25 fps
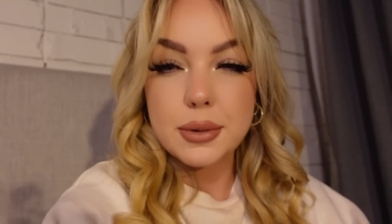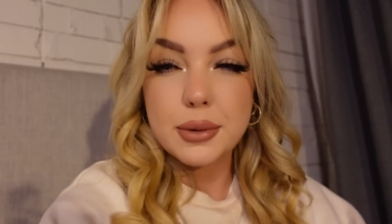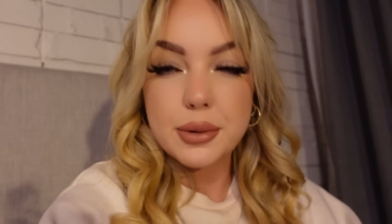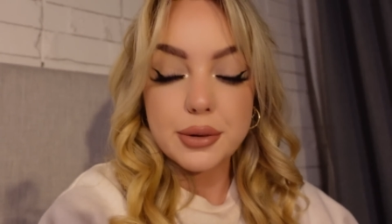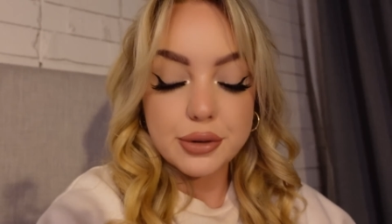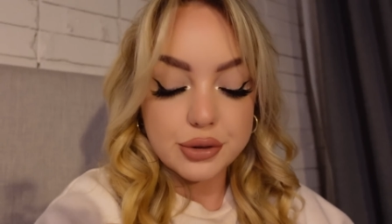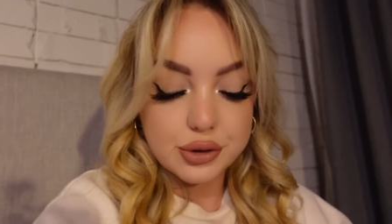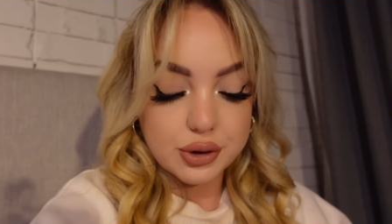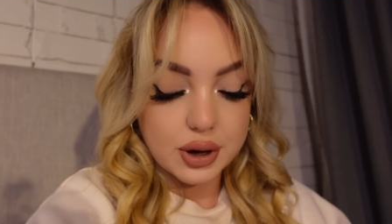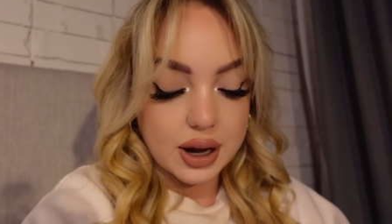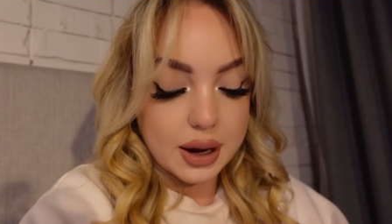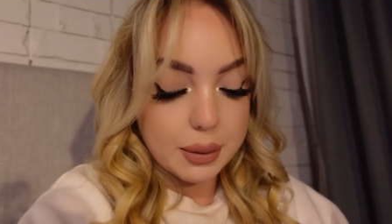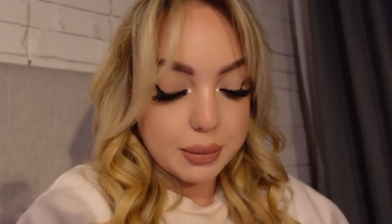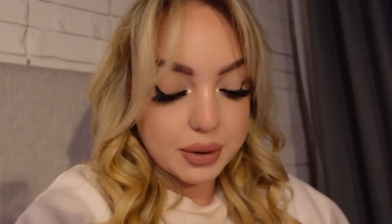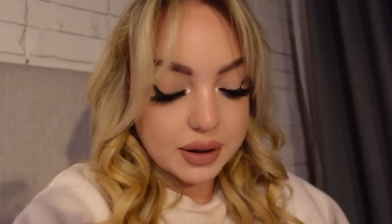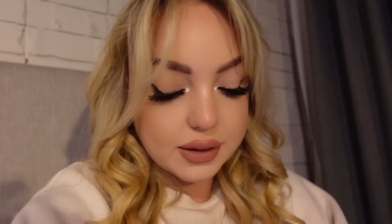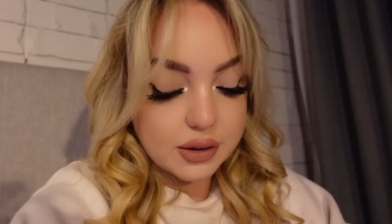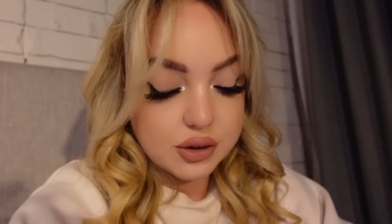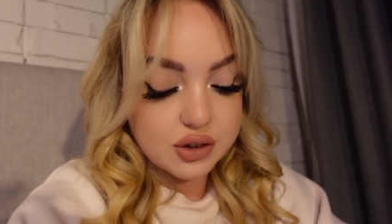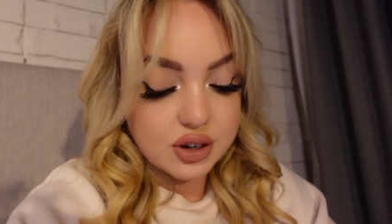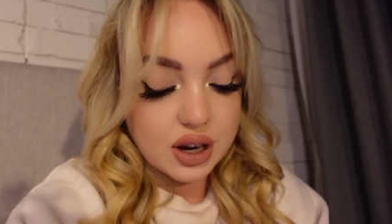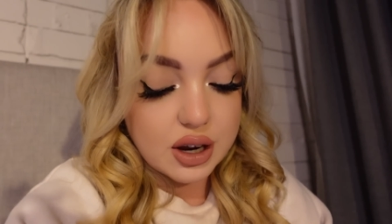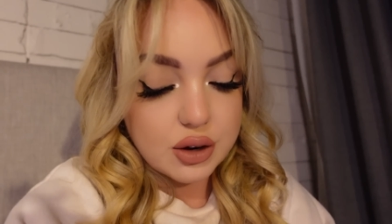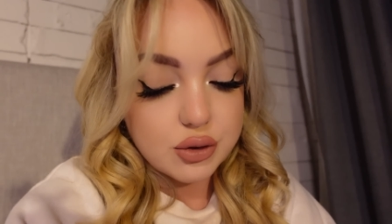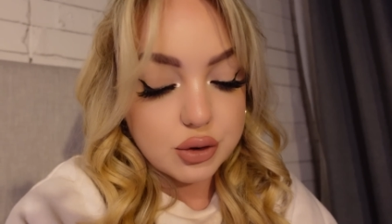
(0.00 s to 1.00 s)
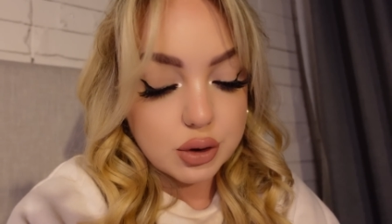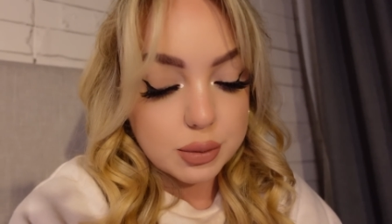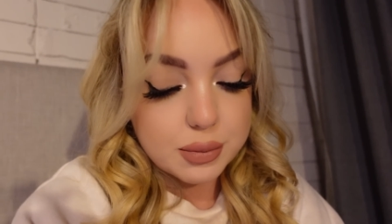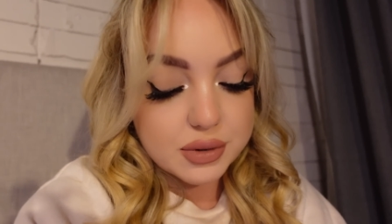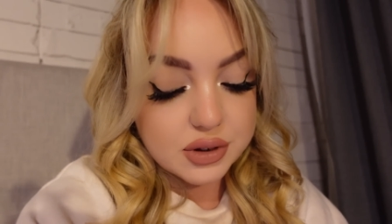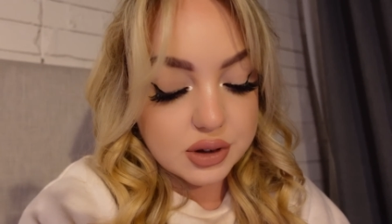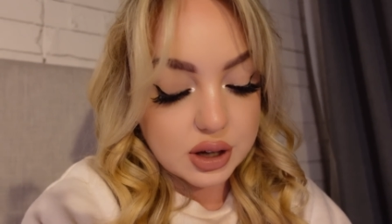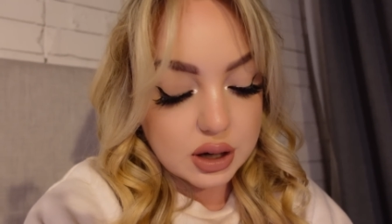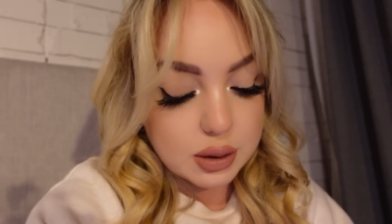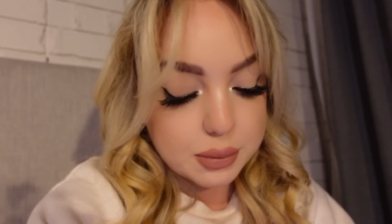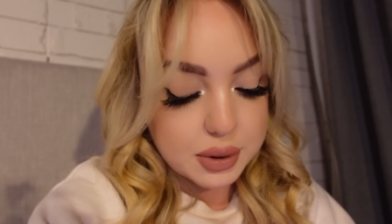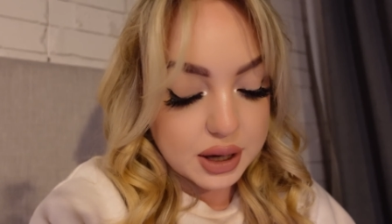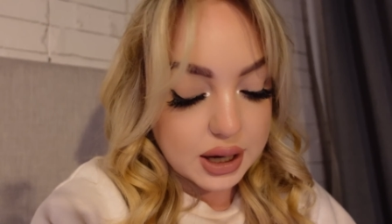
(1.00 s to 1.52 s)
I'm not sure how big the change room is
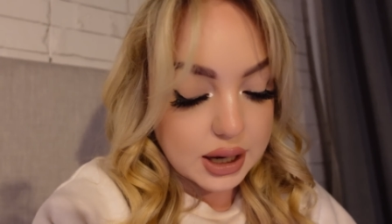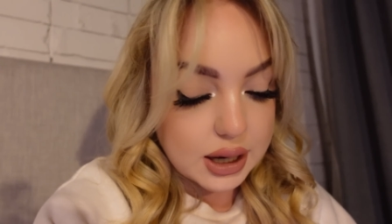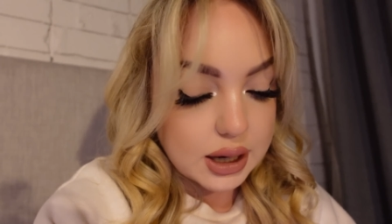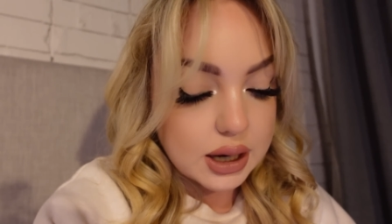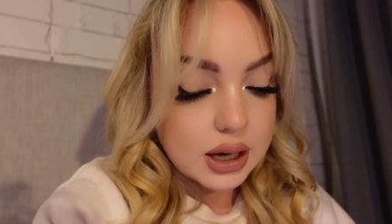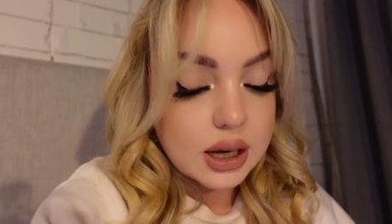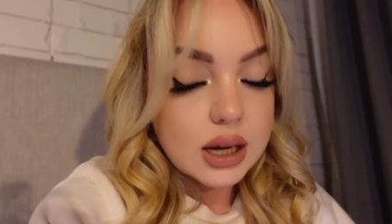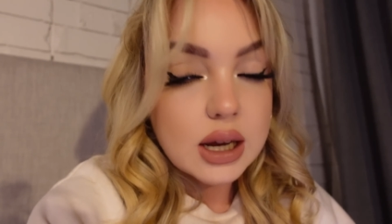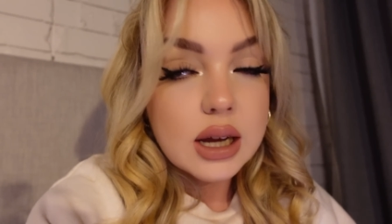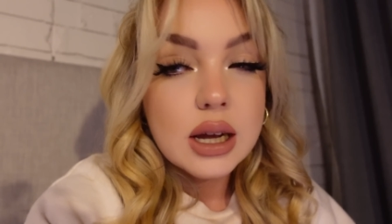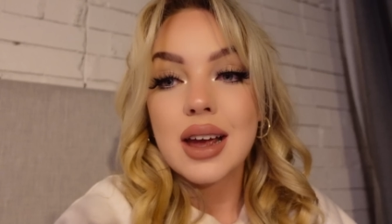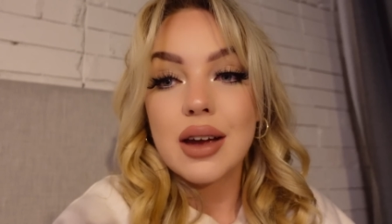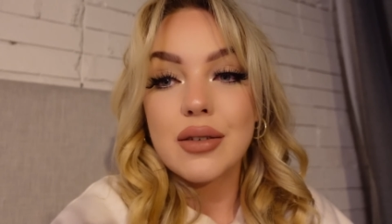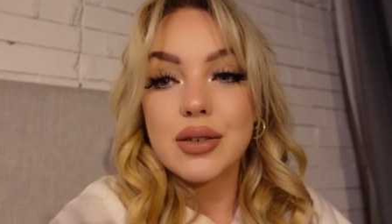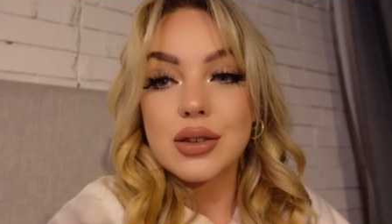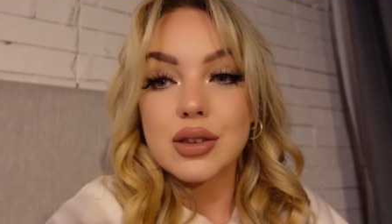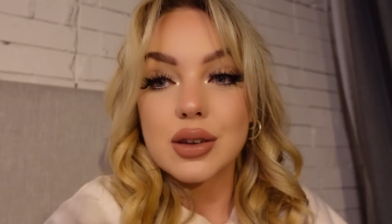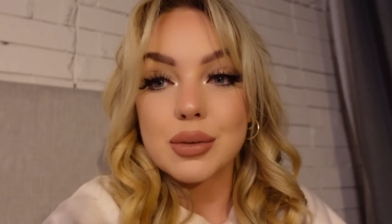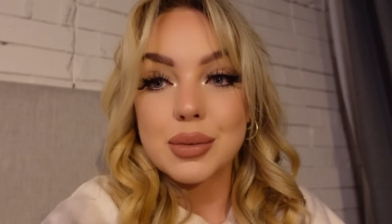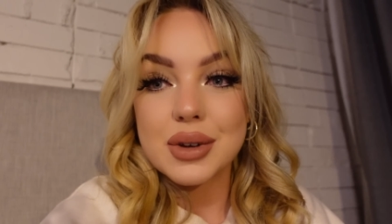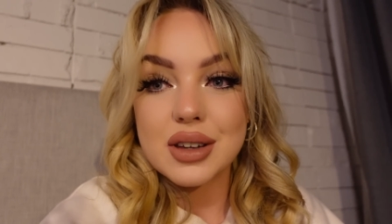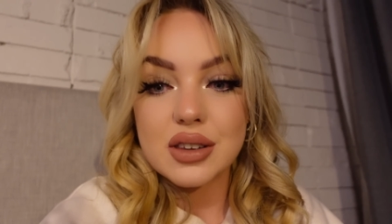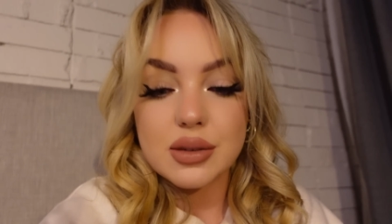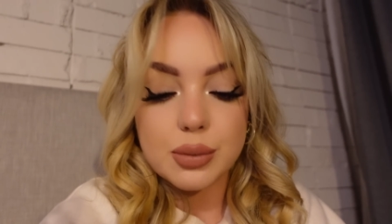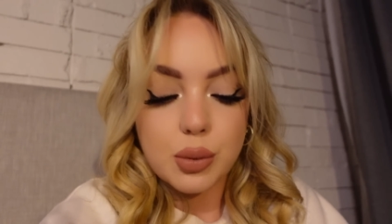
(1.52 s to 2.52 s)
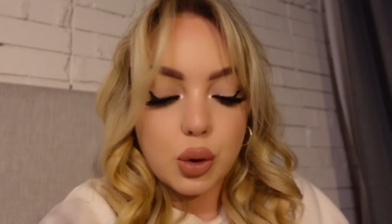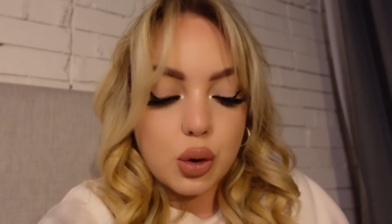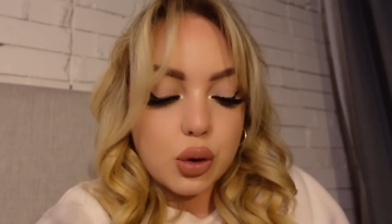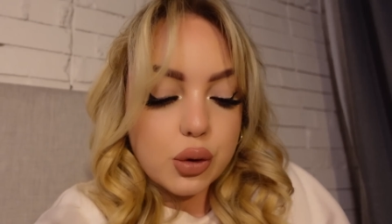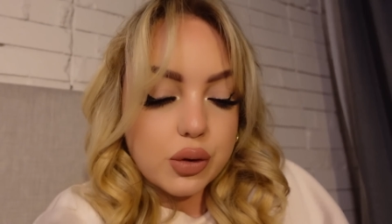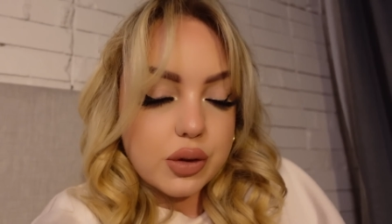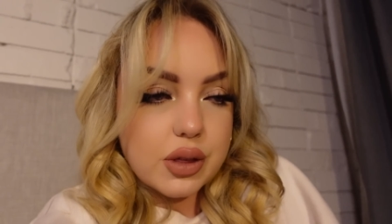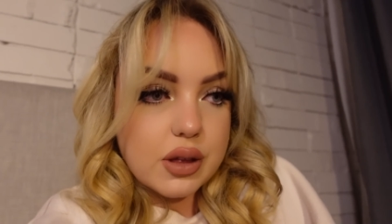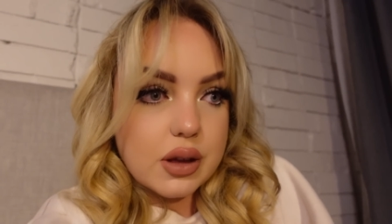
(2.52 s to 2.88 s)
going to be, if it's going to be small.